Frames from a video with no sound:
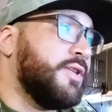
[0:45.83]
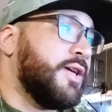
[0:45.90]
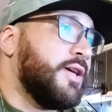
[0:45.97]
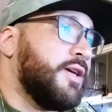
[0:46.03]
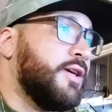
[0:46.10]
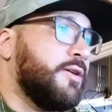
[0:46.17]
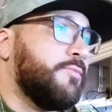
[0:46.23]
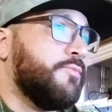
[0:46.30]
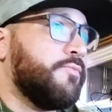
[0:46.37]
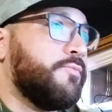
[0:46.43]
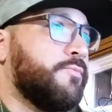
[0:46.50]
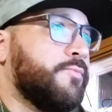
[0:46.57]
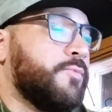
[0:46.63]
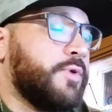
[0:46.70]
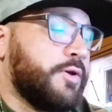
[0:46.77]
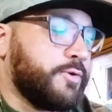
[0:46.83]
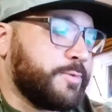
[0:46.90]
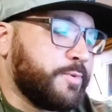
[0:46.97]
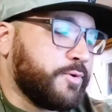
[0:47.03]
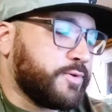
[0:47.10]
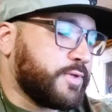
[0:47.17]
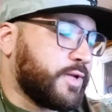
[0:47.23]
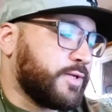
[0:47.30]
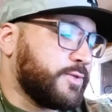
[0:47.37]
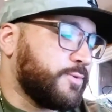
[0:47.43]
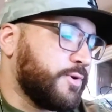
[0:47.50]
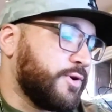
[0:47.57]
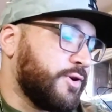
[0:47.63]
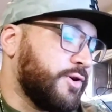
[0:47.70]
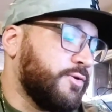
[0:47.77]
day. I was posting on
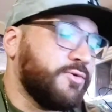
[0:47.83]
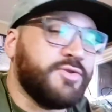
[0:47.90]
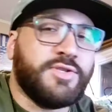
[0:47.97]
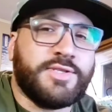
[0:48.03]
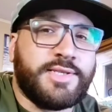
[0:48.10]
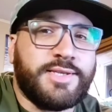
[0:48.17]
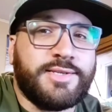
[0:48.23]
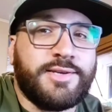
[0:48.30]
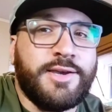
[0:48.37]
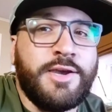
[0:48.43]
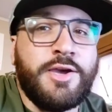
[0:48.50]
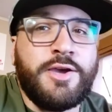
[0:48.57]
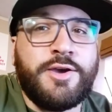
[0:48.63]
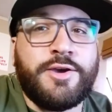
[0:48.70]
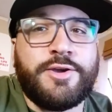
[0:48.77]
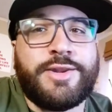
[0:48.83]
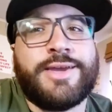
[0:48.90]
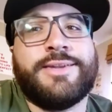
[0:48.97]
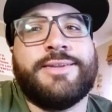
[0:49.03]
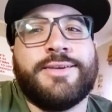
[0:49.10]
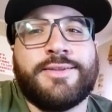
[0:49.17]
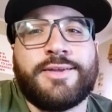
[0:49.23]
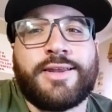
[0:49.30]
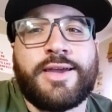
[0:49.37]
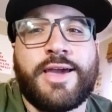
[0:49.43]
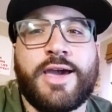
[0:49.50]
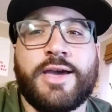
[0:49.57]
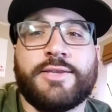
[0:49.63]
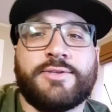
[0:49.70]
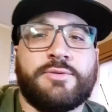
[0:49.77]
Twitter, and it was just like an idea that I
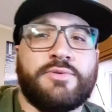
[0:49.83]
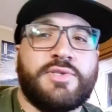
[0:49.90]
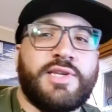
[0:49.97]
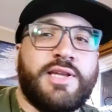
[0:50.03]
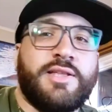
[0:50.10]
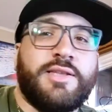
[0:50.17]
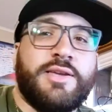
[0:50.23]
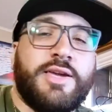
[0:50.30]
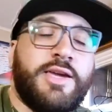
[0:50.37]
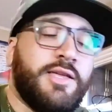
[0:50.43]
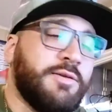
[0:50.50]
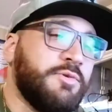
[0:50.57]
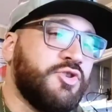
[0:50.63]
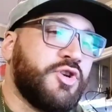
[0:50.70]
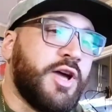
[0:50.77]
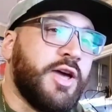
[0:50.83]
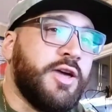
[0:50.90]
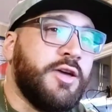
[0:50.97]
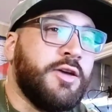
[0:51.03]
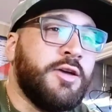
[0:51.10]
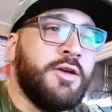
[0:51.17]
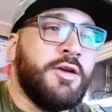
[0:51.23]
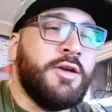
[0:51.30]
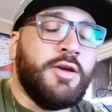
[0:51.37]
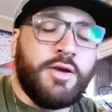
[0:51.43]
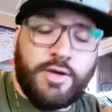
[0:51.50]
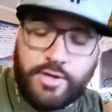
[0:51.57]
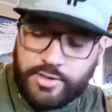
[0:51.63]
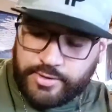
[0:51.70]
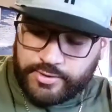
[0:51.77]
had. So I'm just kind of like, hey, let me try it.
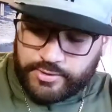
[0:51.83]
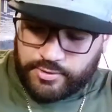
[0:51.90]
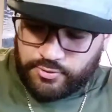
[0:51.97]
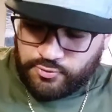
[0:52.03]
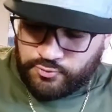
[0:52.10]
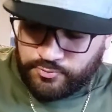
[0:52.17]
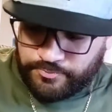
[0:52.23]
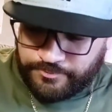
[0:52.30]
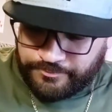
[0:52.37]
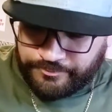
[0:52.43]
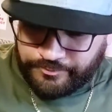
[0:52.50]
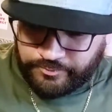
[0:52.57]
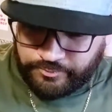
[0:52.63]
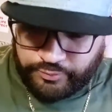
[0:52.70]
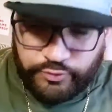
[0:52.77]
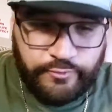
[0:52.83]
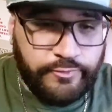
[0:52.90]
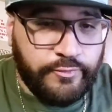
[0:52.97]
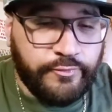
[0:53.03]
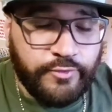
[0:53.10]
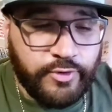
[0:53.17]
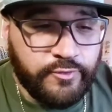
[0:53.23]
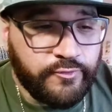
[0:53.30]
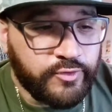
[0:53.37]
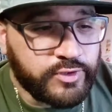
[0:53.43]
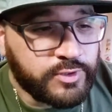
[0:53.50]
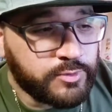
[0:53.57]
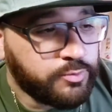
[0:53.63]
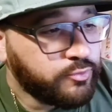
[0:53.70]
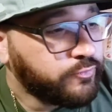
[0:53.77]
So, proof of work
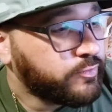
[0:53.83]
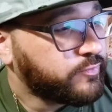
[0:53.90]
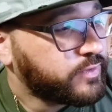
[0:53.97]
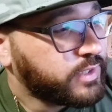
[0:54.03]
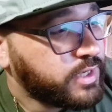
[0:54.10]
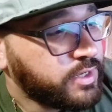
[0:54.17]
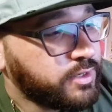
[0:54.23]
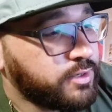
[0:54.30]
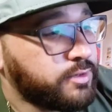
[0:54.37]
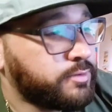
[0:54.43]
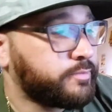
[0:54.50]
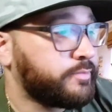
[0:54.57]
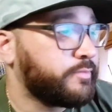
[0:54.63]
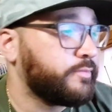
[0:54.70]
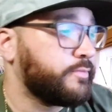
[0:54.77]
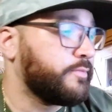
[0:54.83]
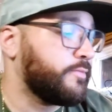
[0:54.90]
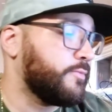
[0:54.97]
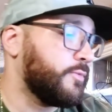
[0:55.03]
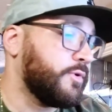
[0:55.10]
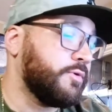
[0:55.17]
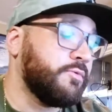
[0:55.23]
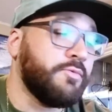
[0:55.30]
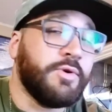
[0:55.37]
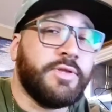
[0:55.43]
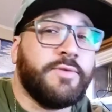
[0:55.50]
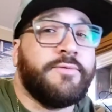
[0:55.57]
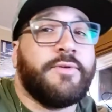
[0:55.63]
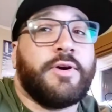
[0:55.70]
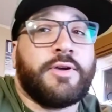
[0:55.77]
versus proof of stake.
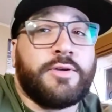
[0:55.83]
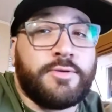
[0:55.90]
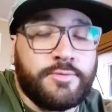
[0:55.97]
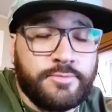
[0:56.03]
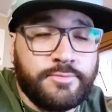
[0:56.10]
What the fuck?